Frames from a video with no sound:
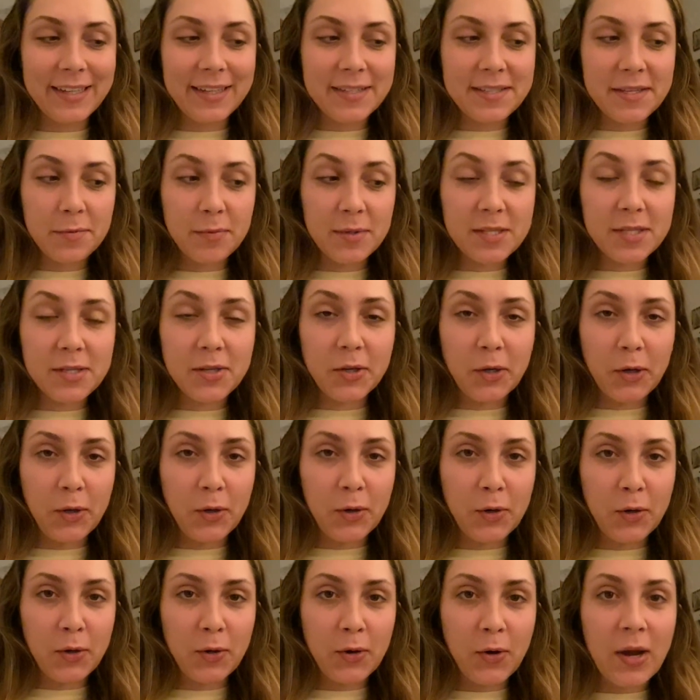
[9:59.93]
Because it was
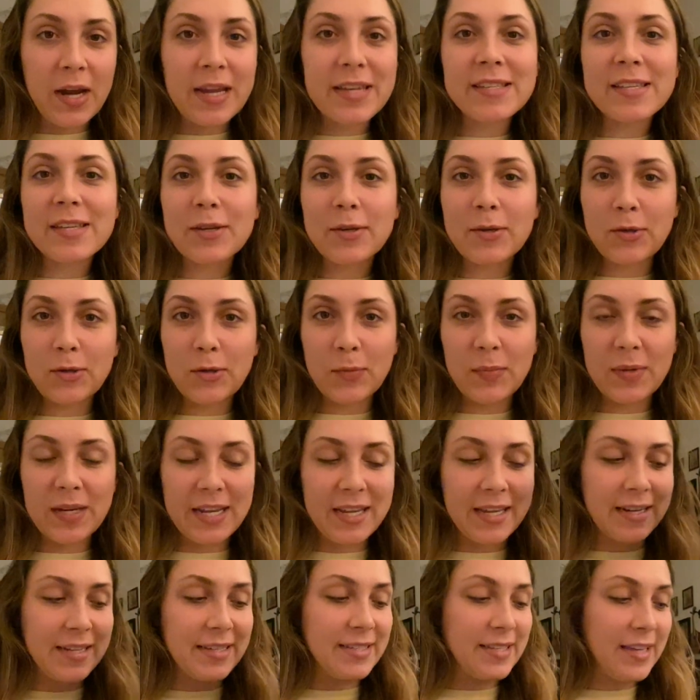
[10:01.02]
crazy cuckoo
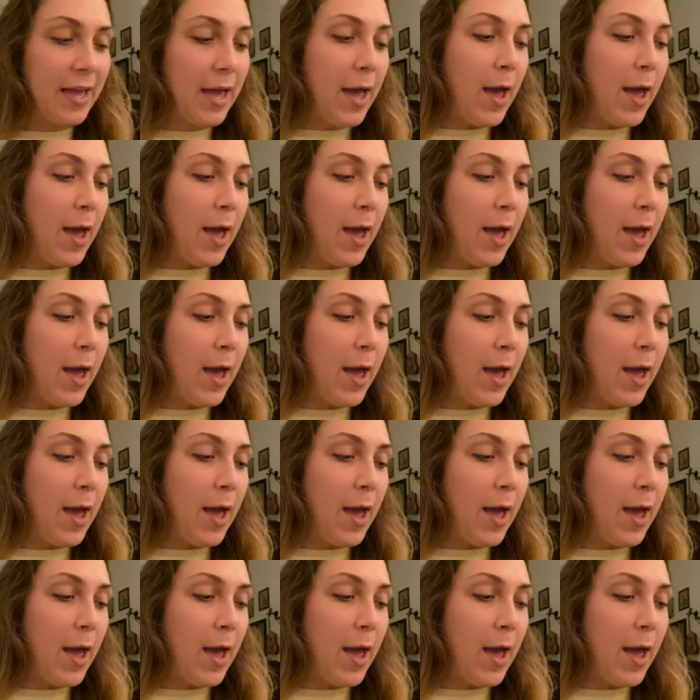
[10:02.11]
bananas.